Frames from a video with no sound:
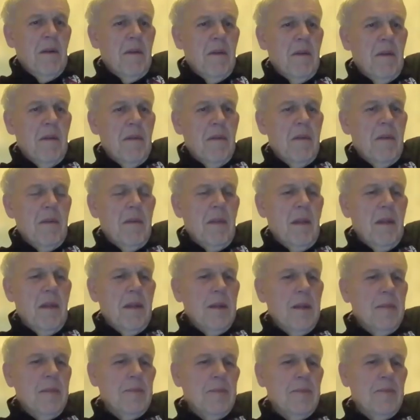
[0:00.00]

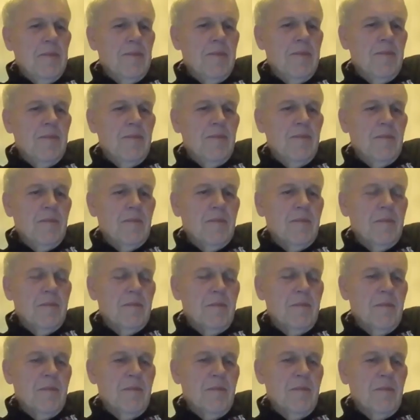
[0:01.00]

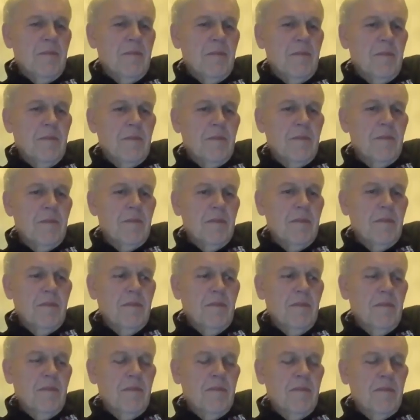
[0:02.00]

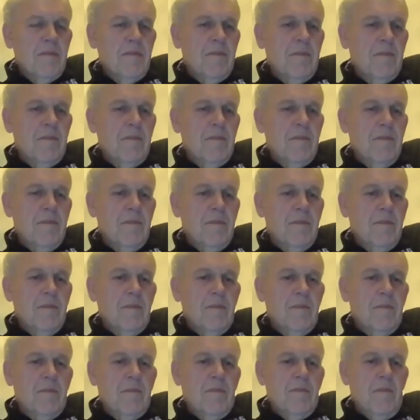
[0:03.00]

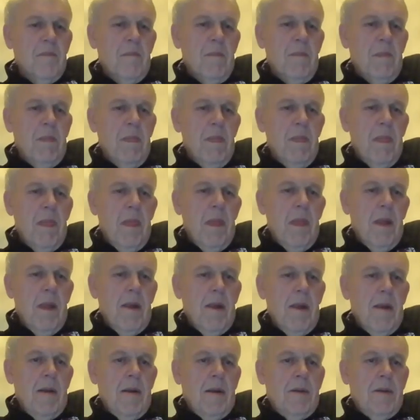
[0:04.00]
[no speech]